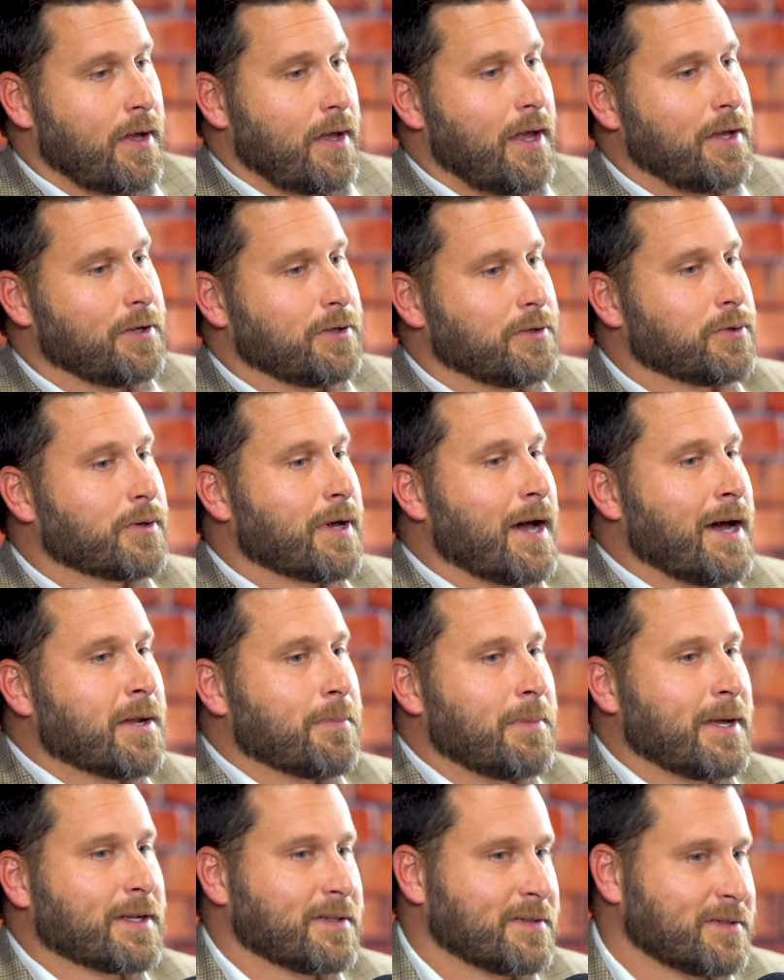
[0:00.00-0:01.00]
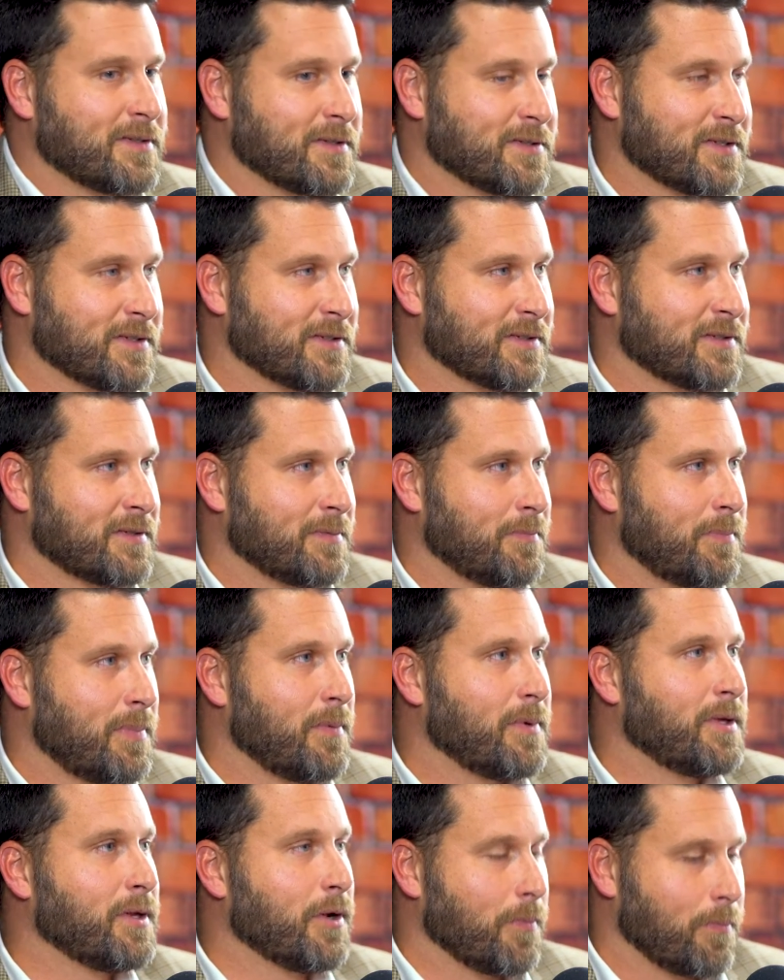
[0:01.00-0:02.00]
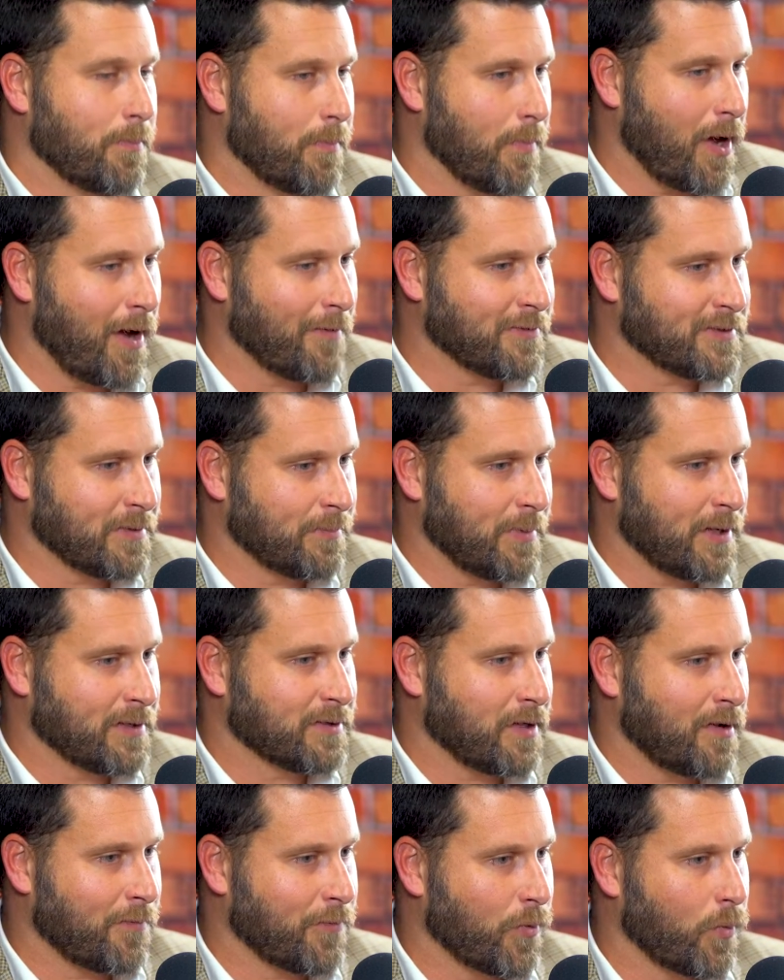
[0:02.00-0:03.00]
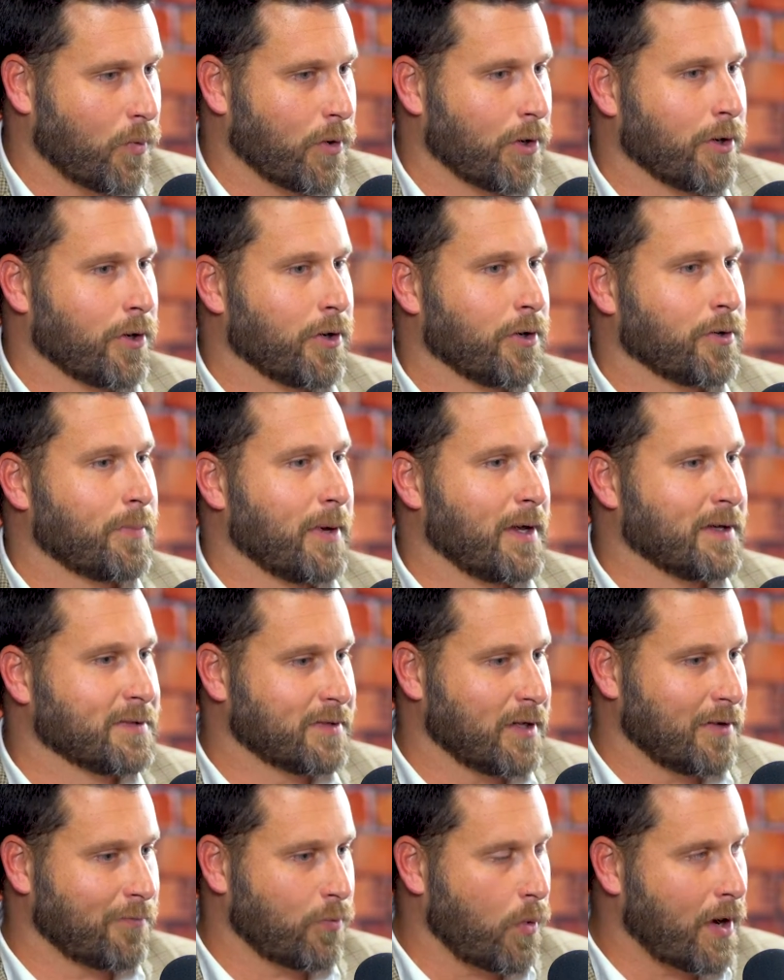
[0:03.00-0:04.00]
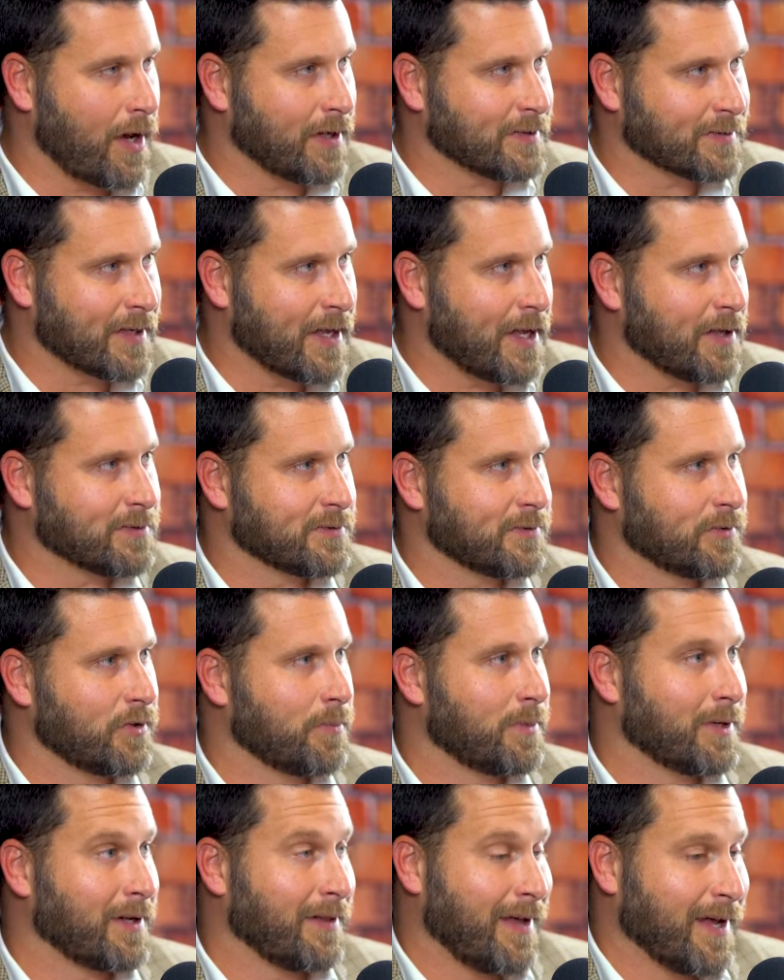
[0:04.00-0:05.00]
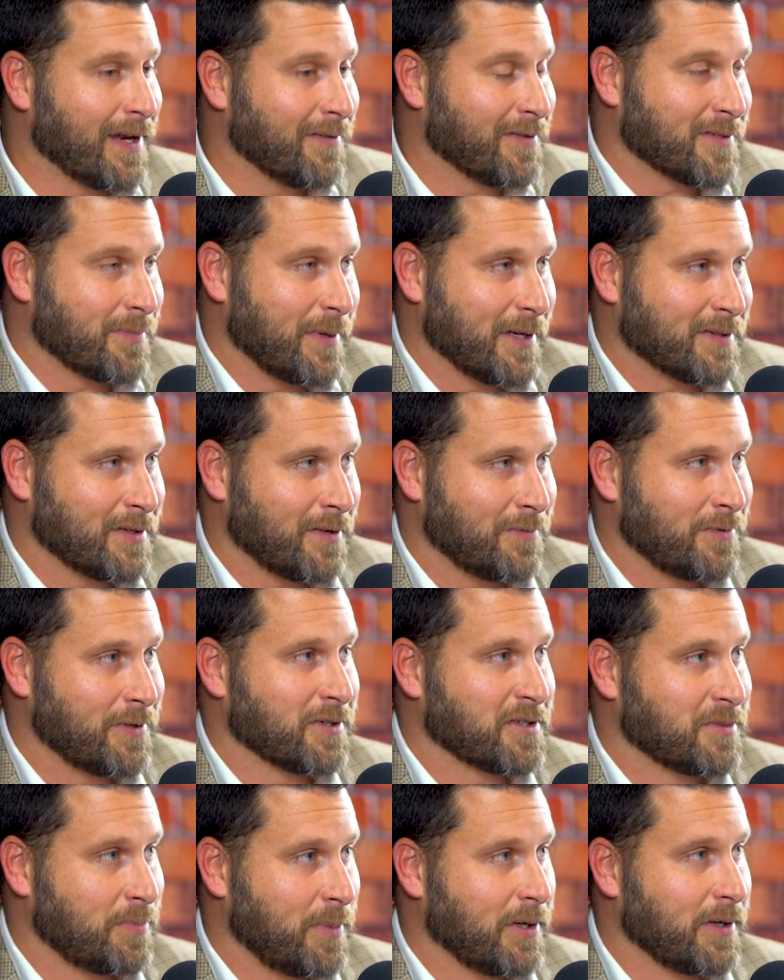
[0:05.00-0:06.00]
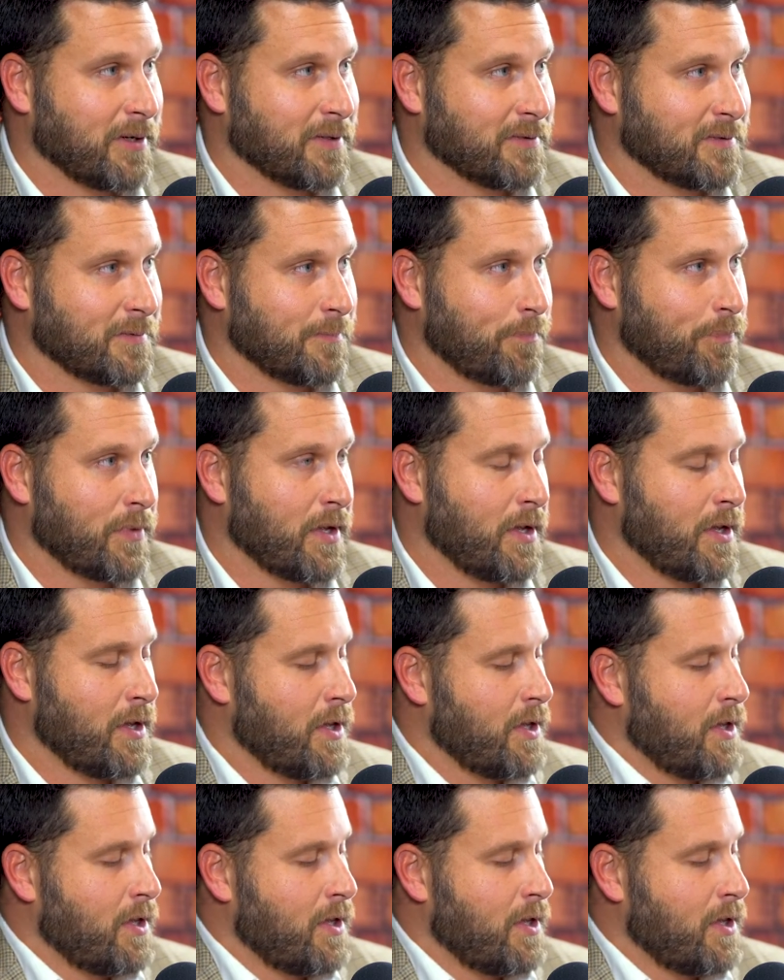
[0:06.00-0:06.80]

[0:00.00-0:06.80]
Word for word: And you kind of make decisions, you know, obviously based off the word, based off wise counsel, but a lot of it's based off your experience. Yep.